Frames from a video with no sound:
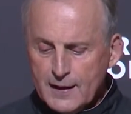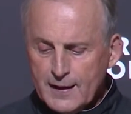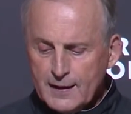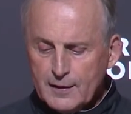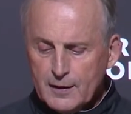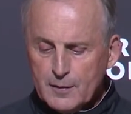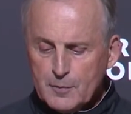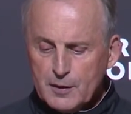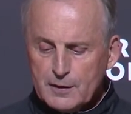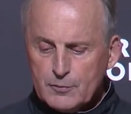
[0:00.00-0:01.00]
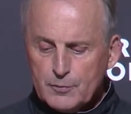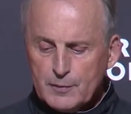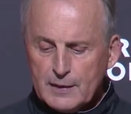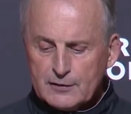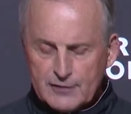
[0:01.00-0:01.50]
and uh, but
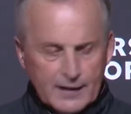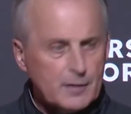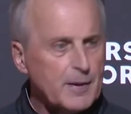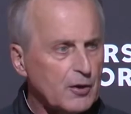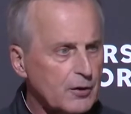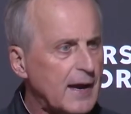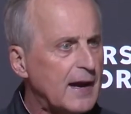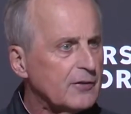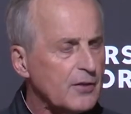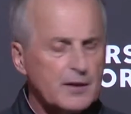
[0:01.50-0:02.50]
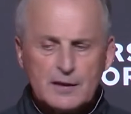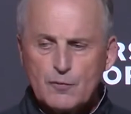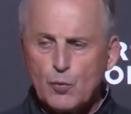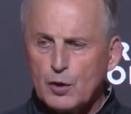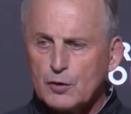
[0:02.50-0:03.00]
excited about our guys. I think
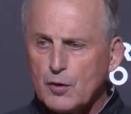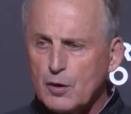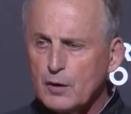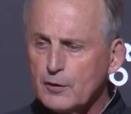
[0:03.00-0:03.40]
they've worked hard.